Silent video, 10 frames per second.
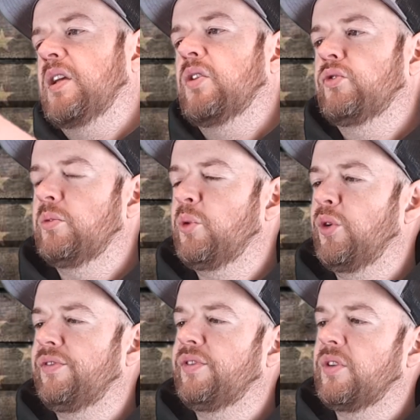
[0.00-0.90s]

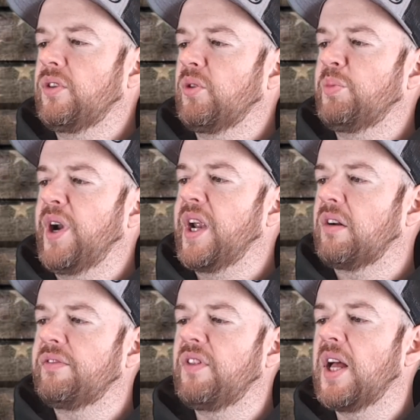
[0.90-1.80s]
remove your
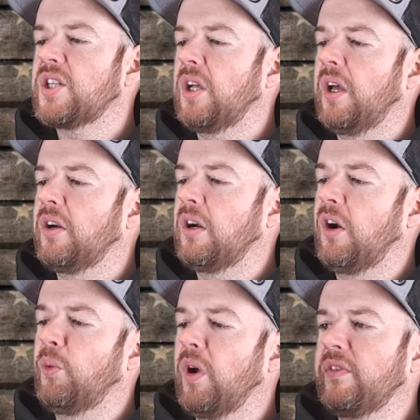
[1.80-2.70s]
brake or flash header
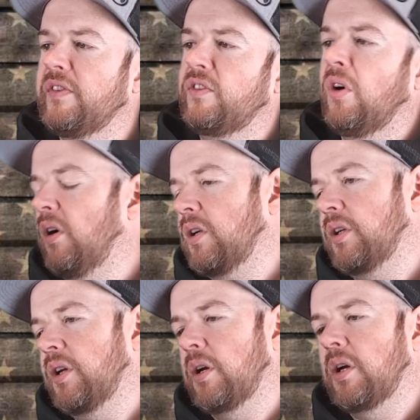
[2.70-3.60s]
or whatever you've got on
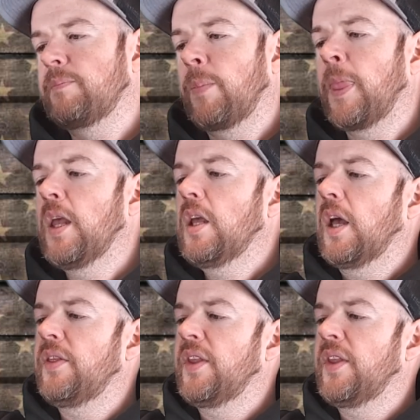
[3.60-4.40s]
here. And